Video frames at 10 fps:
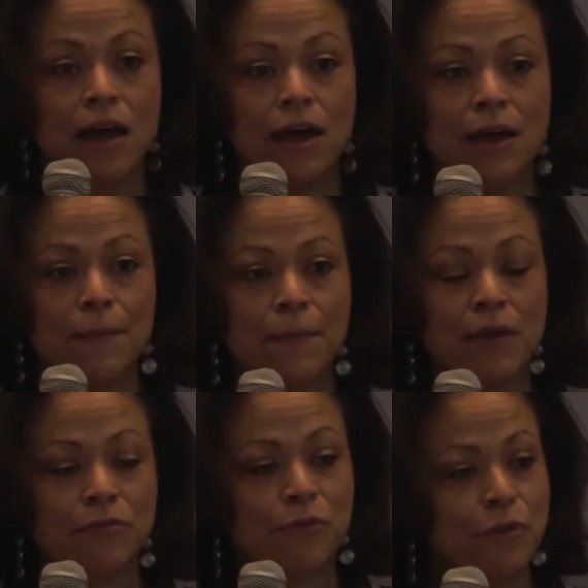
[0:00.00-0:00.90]

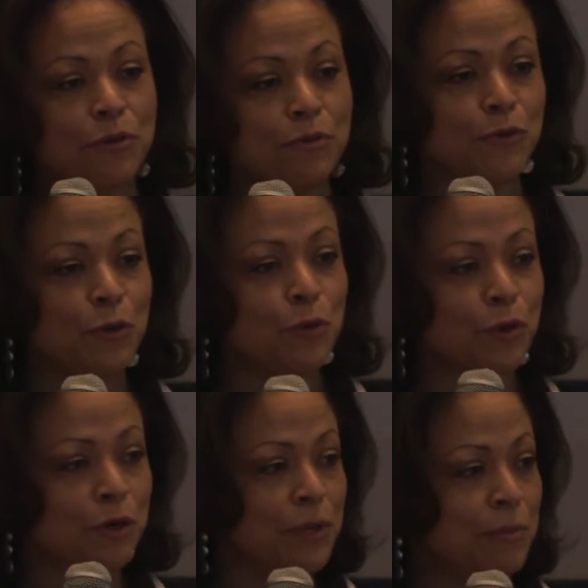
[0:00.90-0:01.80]
And for those of you who
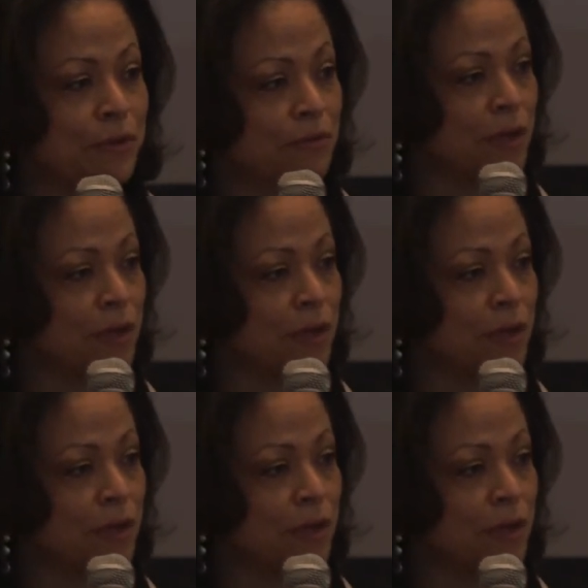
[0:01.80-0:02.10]
are people of